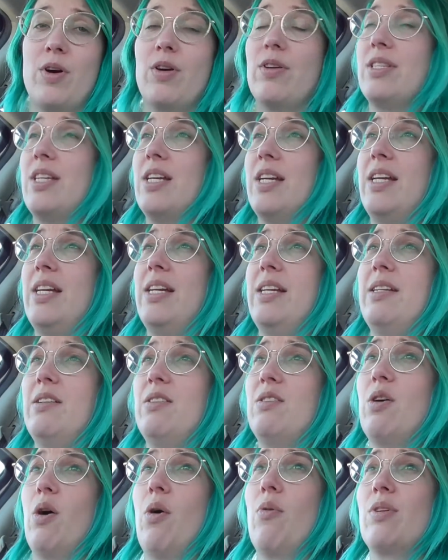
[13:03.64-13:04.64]
because he
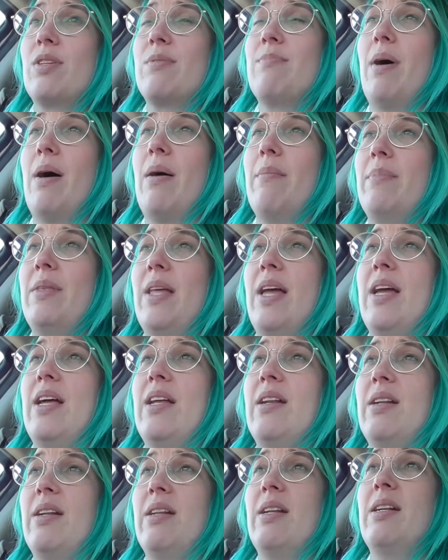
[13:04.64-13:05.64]
told his mum
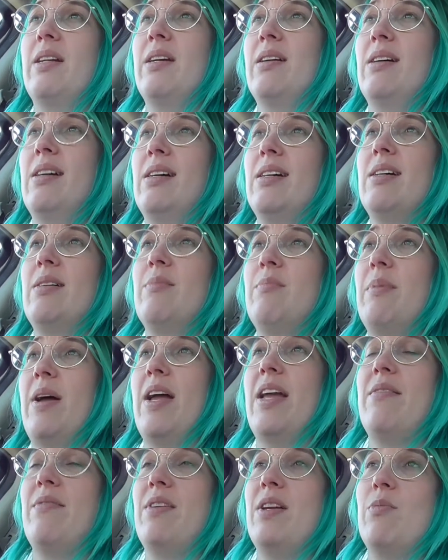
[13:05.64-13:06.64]
that
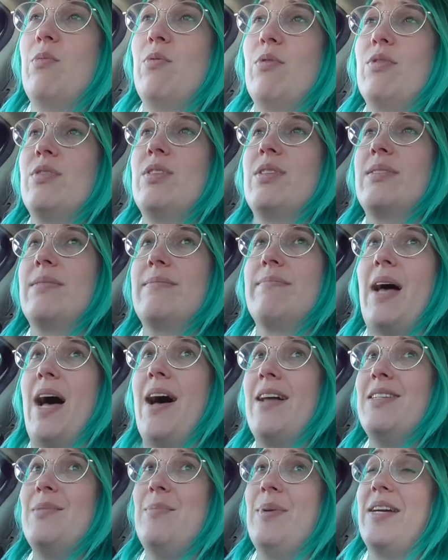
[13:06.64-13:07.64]
Eevee was
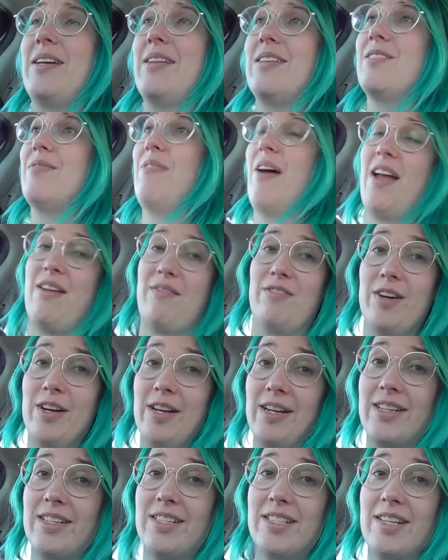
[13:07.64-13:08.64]
Auntie Becca's
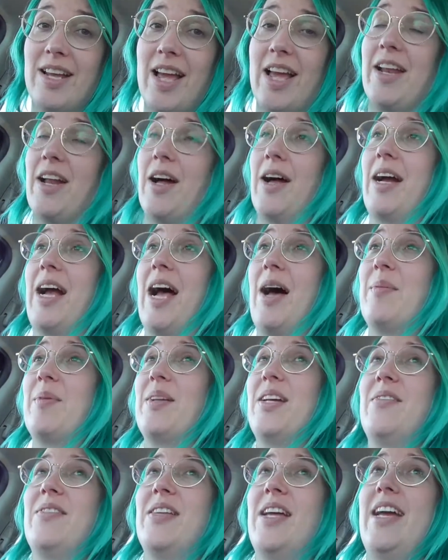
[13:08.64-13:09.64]
favourite, and I can't
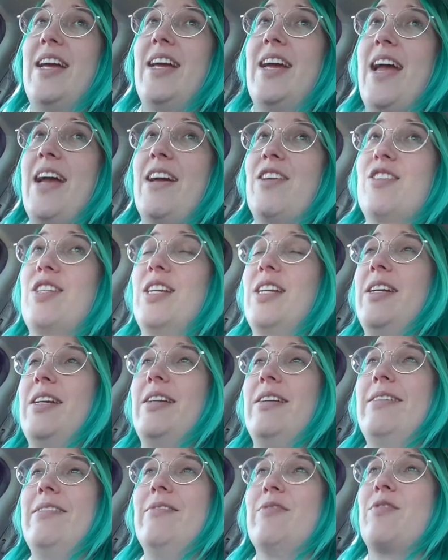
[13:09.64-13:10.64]
believe that he
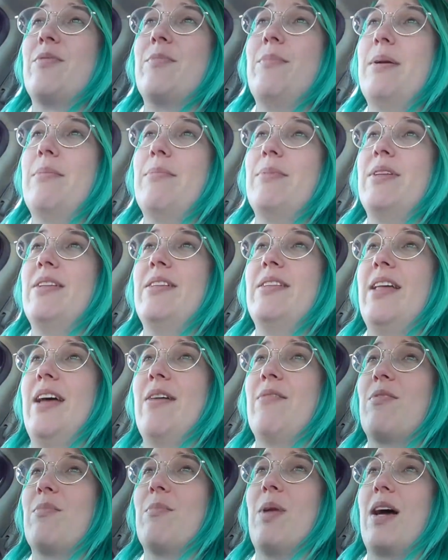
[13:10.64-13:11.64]
actually remembered
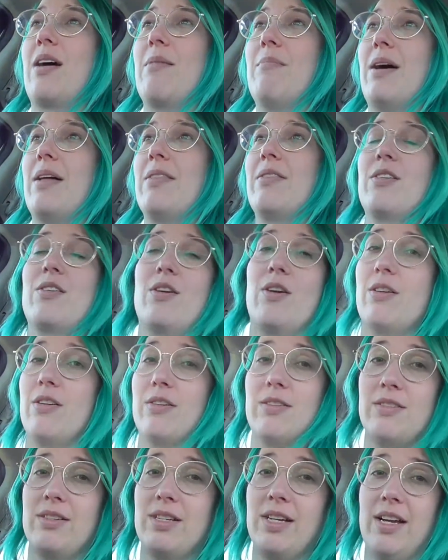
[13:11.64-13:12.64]
that from like a month
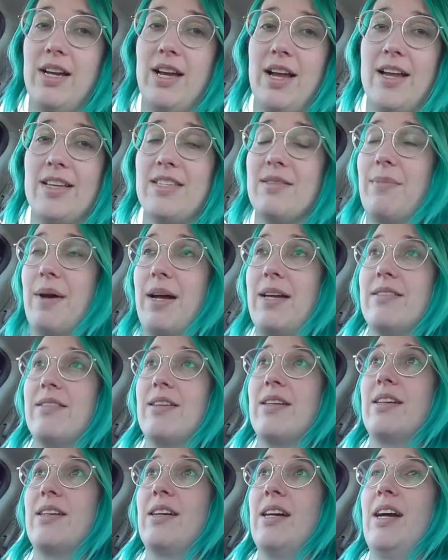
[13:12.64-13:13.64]
ago. It's
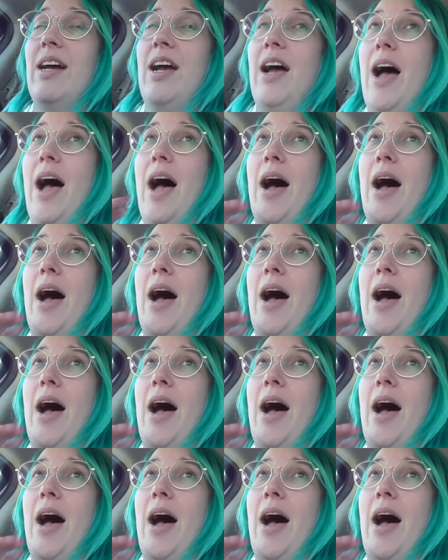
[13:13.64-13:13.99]
amazing.